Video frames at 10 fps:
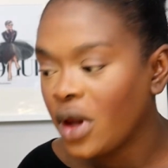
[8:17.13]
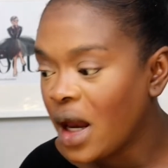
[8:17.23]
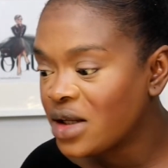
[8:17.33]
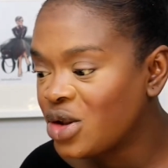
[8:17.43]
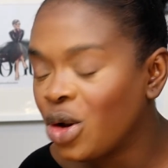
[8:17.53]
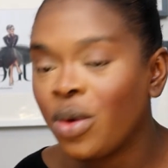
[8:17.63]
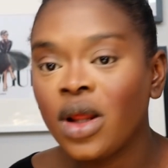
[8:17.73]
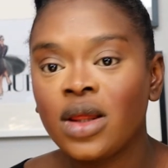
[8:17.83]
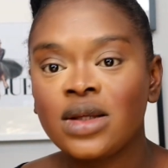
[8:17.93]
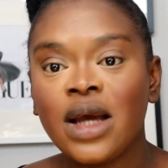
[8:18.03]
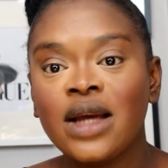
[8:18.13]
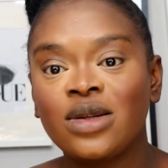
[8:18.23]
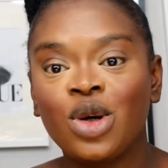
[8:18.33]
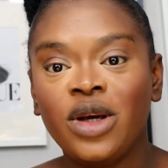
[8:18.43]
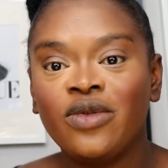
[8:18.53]
Guys, you know what? This guy is
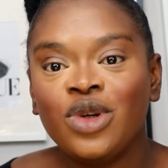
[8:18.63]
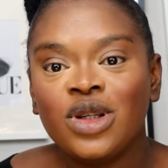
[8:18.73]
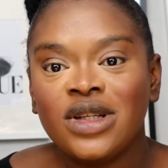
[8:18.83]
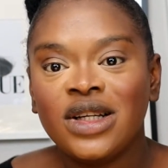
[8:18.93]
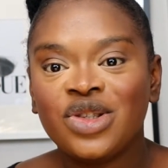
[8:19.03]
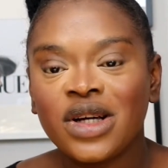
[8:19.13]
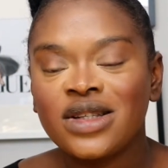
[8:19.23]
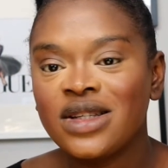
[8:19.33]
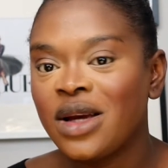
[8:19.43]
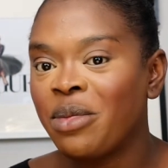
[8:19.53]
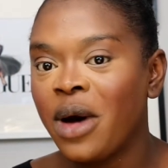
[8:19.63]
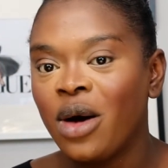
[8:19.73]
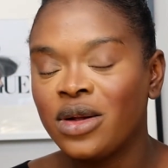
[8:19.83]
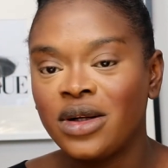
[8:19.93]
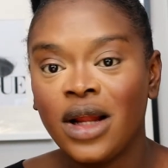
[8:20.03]
not even using a translucent
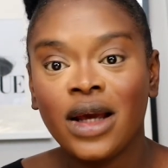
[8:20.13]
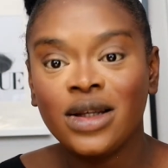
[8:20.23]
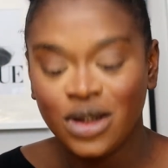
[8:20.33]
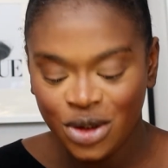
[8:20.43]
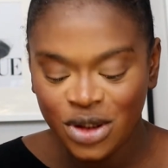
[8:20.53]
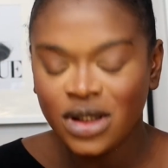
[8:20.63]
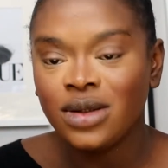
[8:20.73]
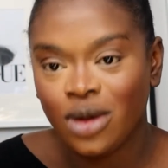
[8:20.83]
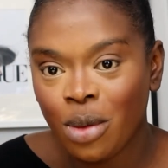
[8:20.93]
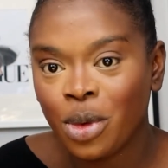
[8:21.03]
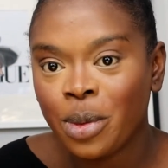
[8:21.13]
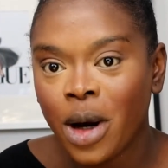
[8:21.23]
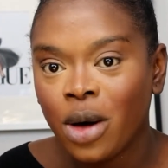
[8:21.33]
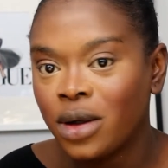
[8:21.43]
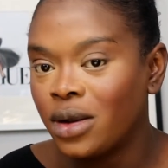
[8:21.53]
powder. Like he's using normal
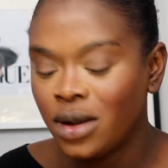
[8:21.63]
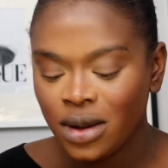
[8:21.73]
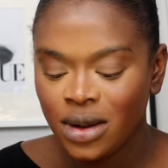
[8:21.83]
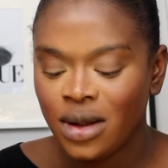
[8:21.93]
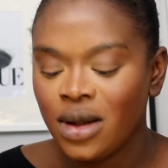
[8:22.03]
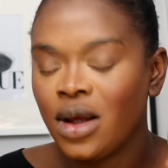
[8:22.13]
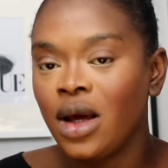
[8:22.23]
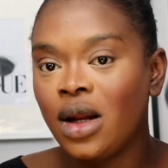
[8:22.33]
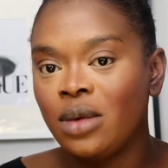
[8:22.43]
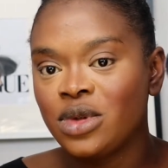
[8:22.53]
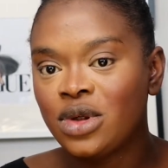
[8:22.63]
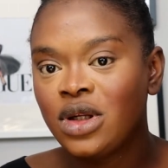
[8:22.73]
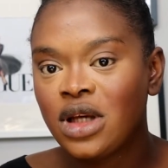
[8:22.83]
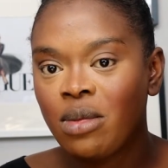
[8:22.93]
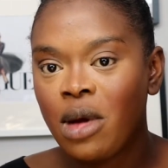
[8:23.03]
powder, and I'm just
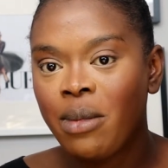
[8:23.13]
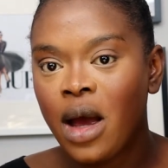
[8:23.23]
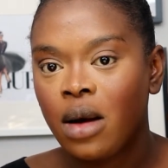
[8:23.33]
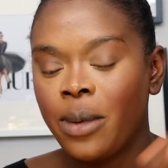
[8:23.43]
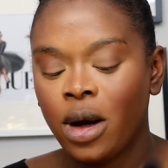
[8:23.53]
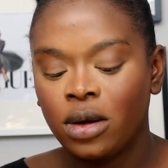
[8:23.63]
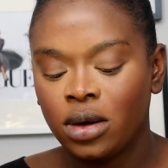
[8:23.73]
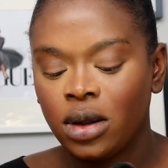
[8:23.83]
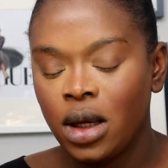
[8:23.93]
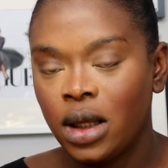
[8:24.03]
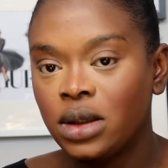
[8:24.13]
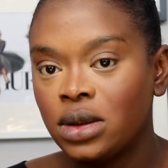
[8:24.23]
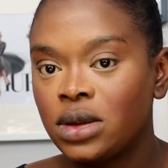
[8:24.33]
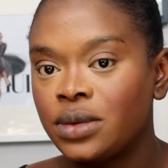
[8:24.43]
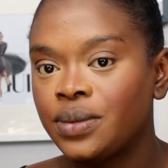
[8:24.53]
going to take my MAC powder
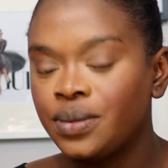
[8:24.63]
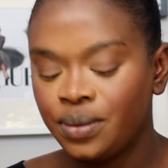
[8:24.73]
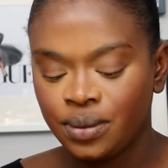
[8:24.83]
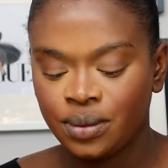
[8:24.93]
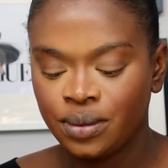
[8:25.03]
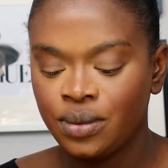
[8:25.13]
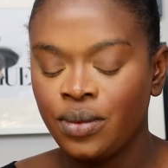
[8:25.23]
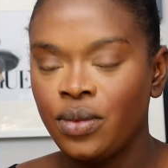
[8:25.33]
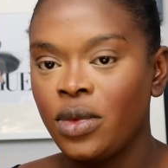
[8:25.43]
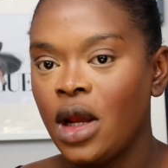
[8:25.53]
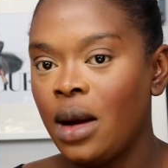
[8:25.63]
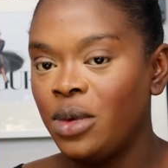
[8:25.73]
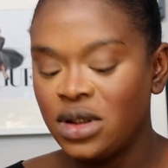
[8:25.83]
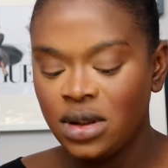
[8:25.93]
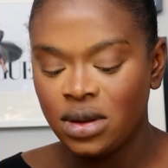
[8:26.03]
and I'm
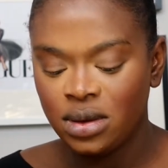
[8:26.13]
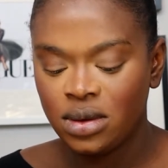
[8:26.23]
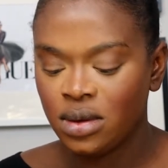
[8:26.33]
using.